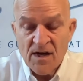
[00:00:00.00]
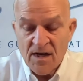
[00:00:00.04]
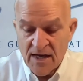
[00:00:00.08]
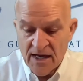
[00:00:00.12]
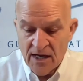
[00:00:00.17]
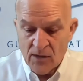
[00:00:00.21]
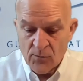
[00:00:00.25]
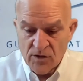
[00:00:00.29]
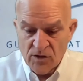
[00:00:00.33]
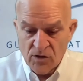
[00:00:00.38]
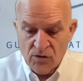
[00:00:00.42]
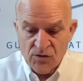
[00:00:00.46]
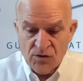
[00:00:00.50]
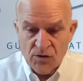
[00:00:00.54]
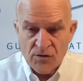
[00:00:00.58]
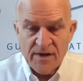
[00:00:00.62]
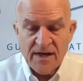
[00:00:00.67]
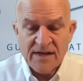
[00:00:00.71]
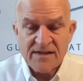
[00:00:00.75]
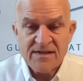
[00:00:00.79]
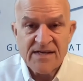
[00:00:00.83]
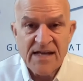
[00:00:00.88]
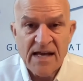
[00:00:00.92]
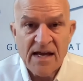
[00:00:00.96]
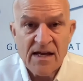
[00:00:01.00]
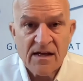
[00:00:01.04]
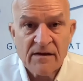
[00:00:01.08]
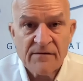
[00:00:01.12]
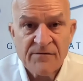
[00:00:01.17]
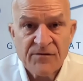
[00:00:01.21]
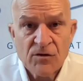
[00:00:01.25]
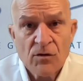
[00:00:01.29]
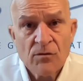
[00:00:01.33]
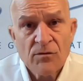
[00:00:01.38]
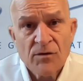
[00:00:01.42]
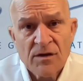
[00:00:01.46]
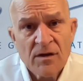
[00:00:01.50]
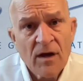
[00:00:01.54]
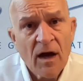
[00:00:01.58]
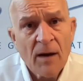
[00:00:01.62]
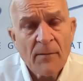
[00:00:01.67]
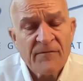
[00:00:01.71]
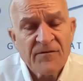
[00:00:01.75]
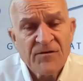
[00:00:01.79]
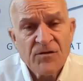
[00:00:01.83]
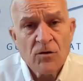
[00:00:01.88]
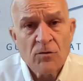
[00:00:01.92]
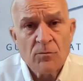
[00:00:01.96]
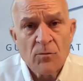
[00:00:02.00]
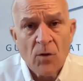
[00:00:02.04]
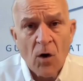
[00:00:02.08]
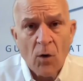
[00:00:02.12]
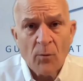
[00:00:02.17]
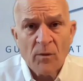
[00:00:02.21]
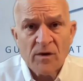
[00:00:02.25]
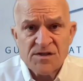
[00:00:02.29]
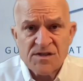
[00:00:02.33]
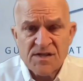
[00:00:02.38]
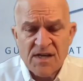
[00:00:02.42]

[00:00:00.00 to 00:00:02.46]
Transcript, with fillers: And when you do that, take a few, um, few moments,